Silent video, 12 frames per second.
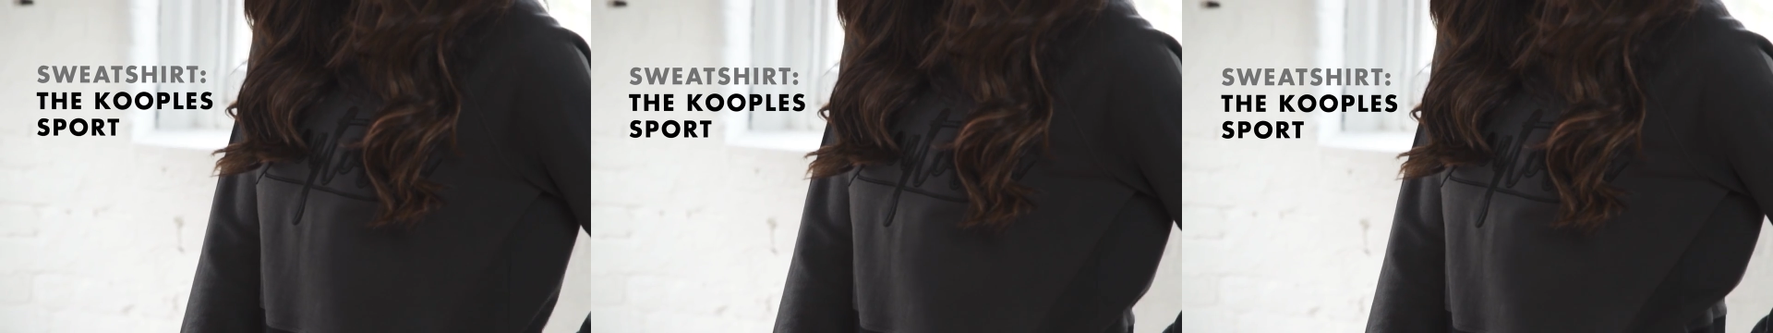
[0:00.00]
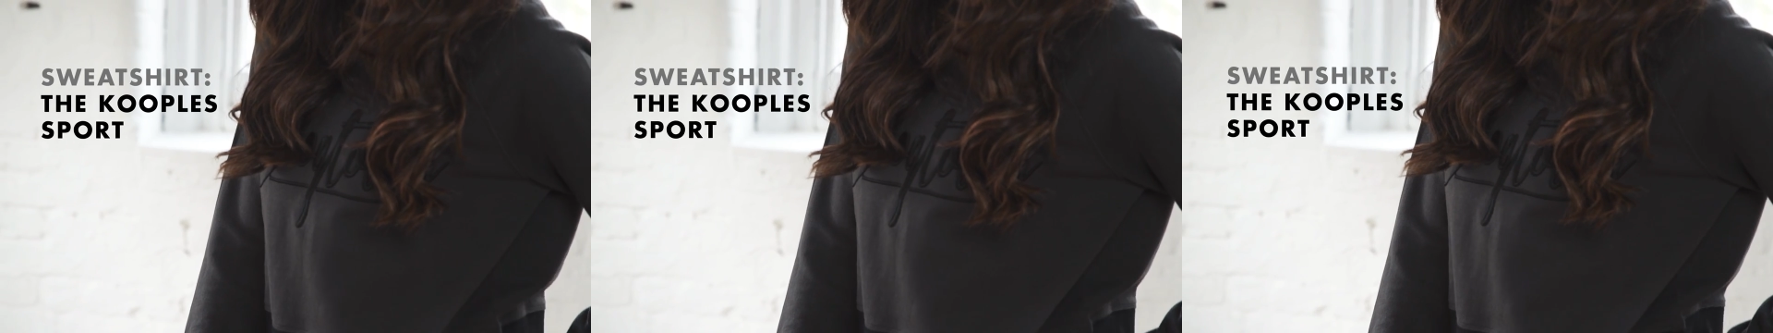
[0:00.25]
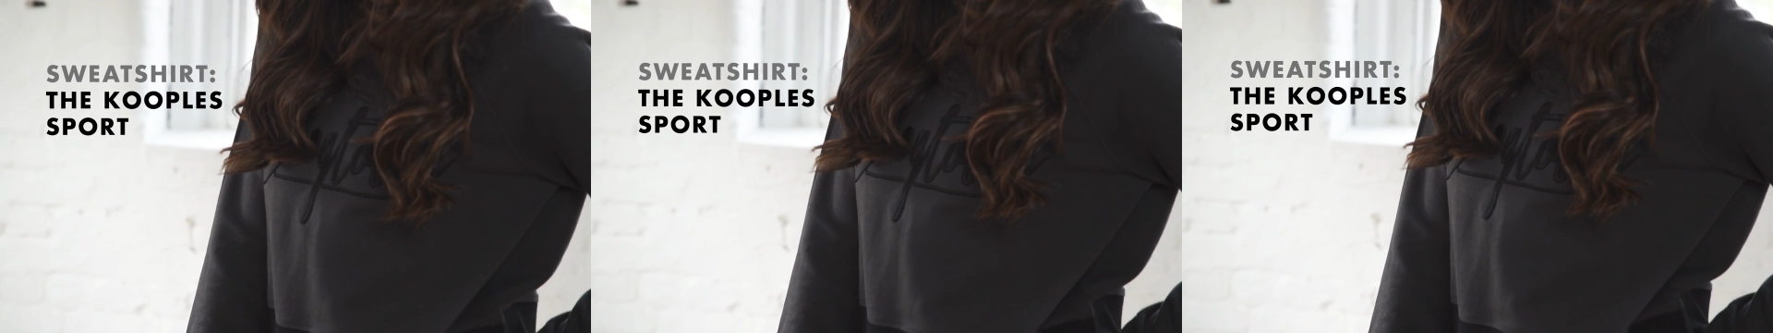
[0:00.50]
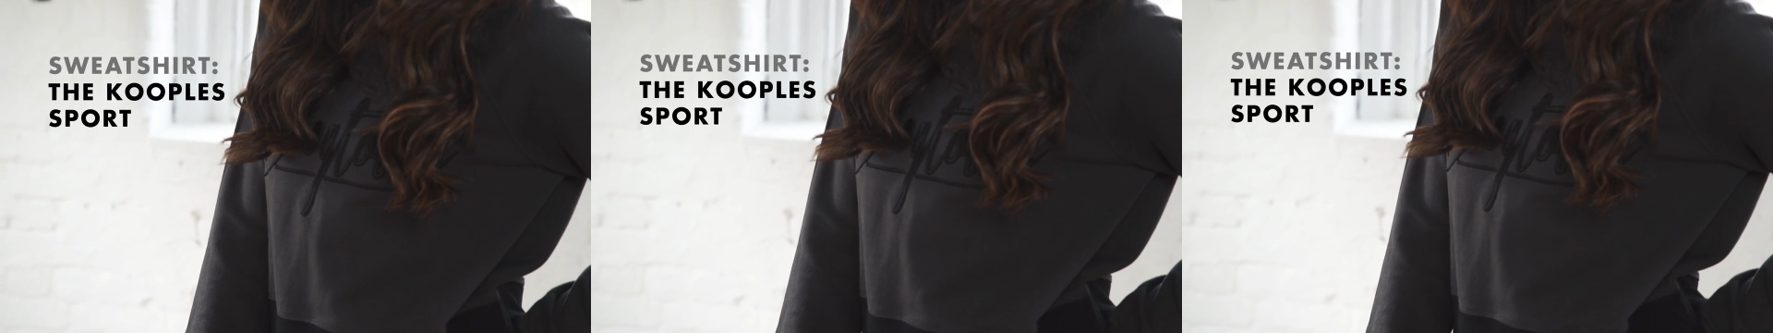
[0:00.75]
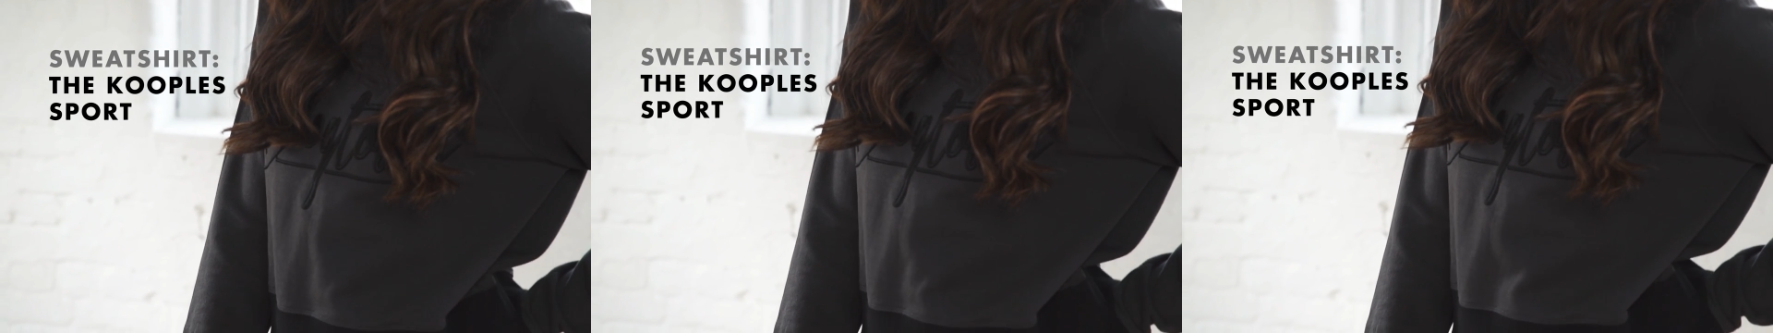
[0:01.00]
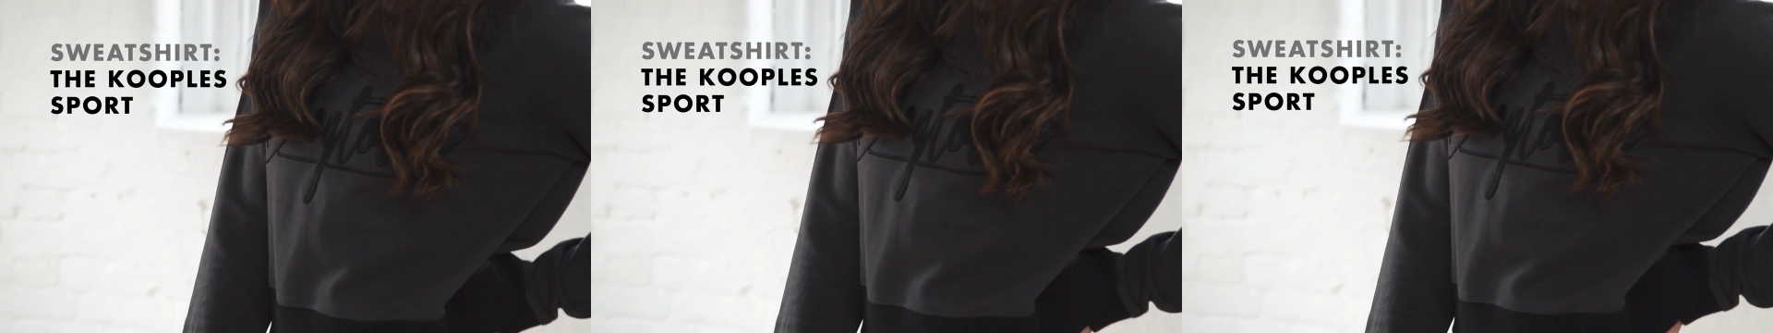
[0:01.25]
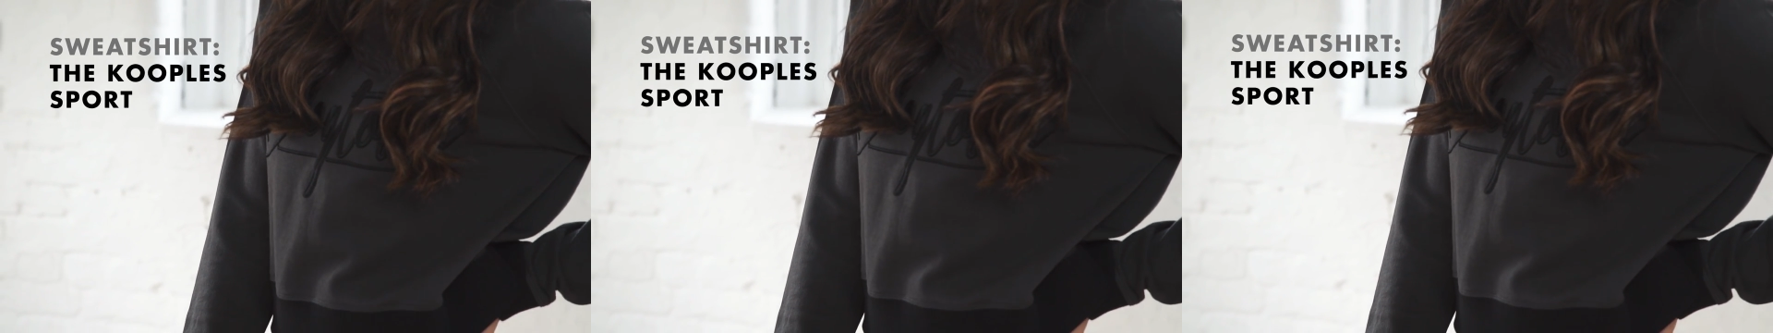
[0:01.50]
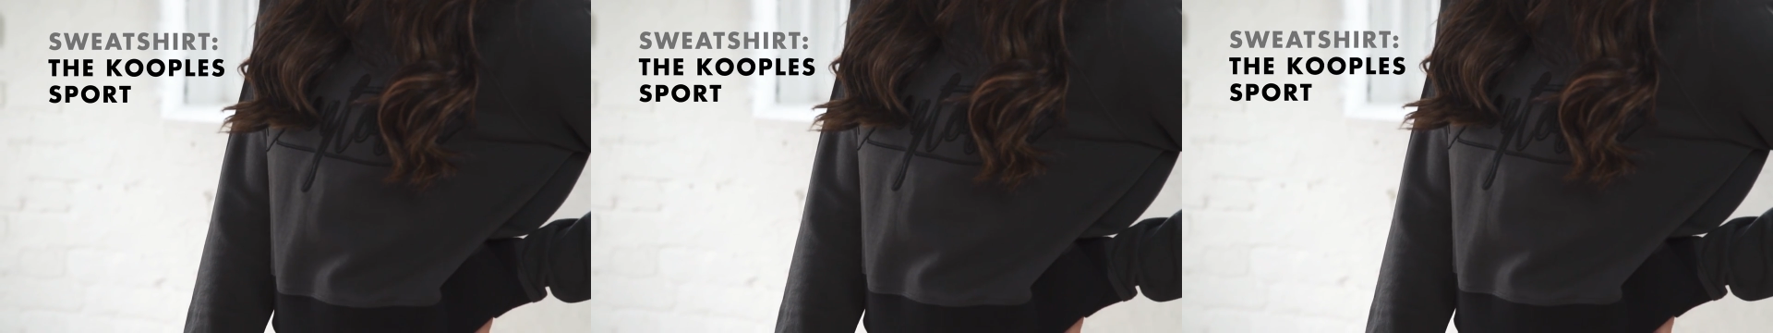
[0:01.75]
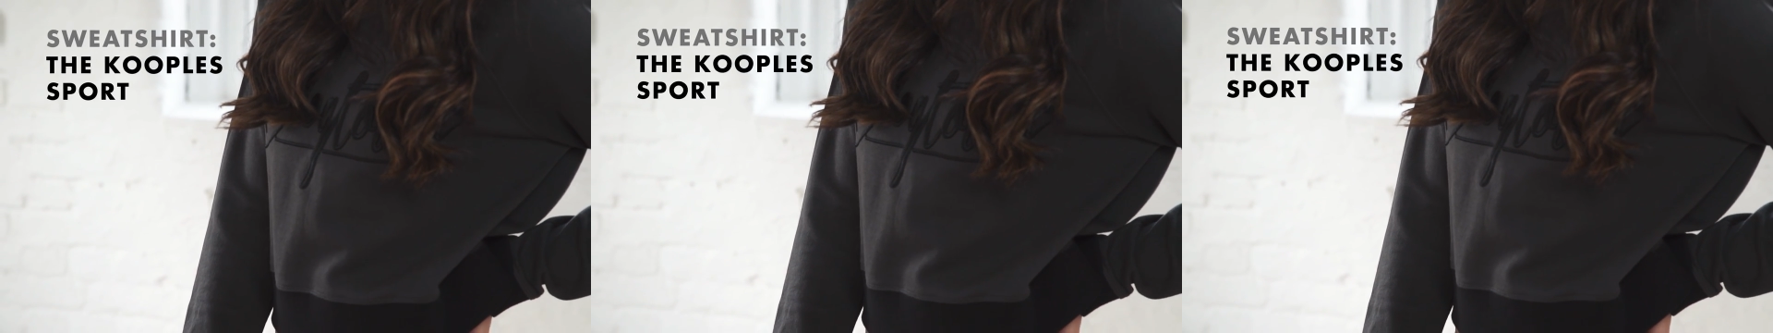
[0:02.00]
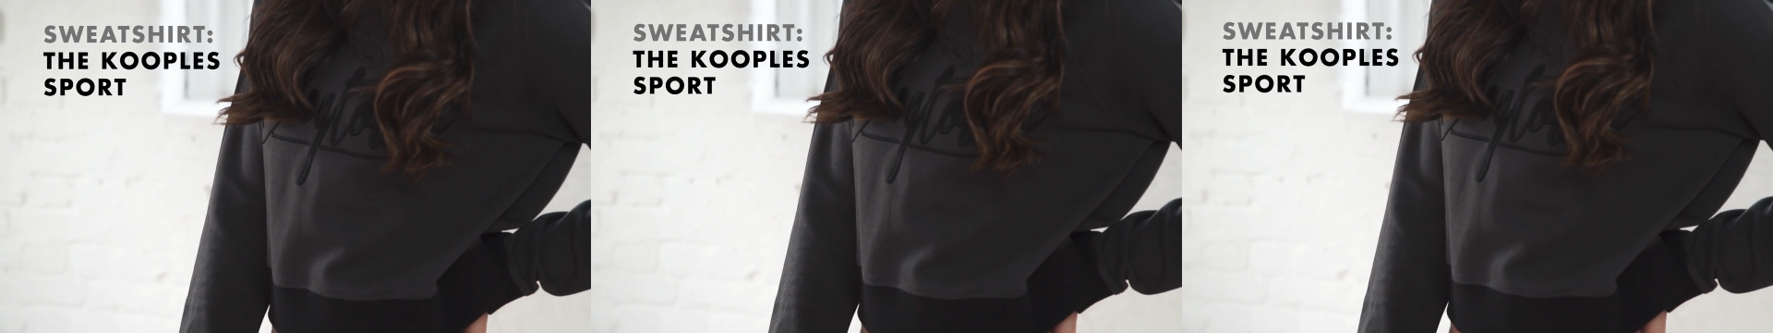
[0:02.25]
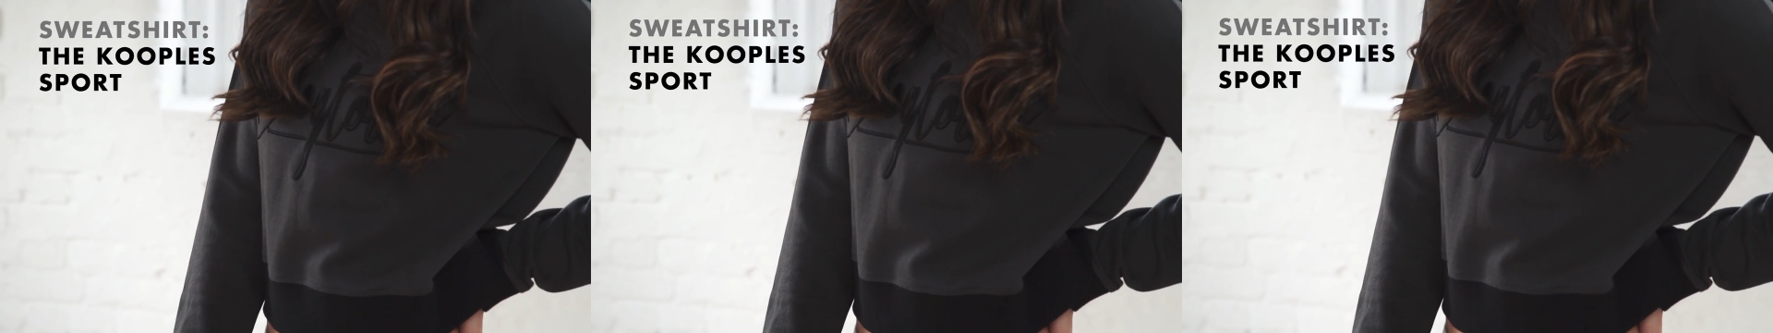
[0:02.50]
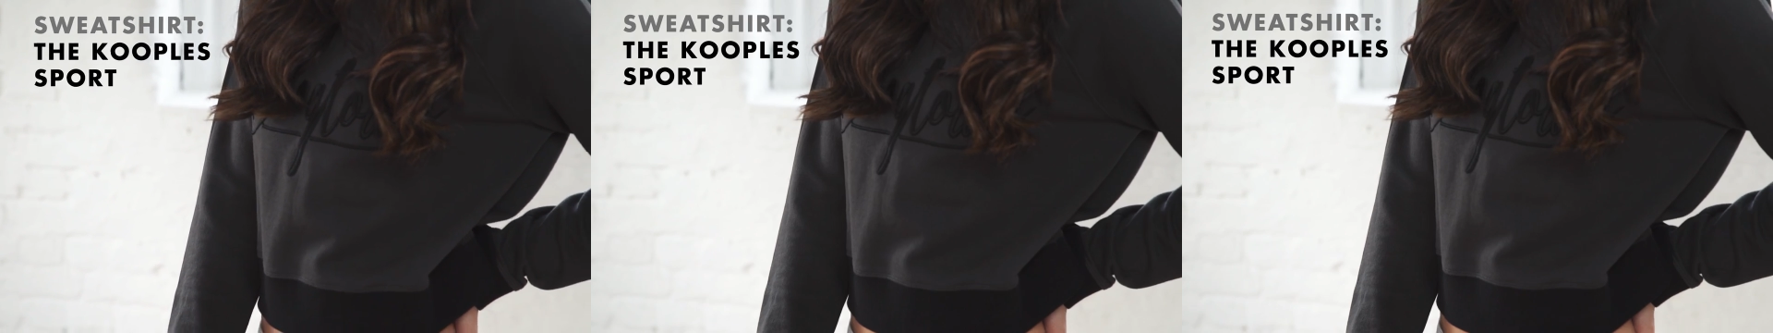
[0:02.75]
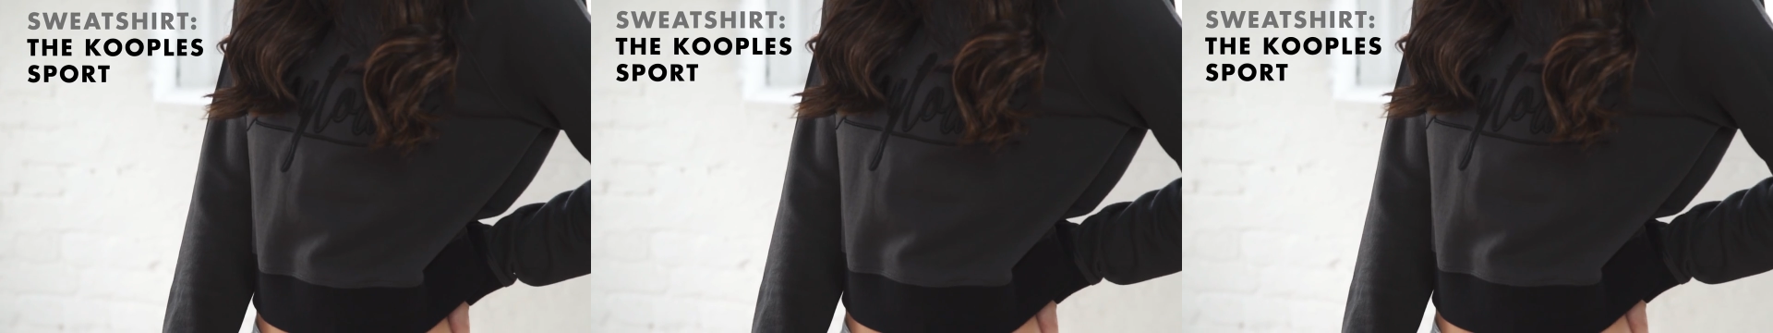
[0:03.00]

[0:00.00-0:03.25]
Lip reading: (no speaker visible)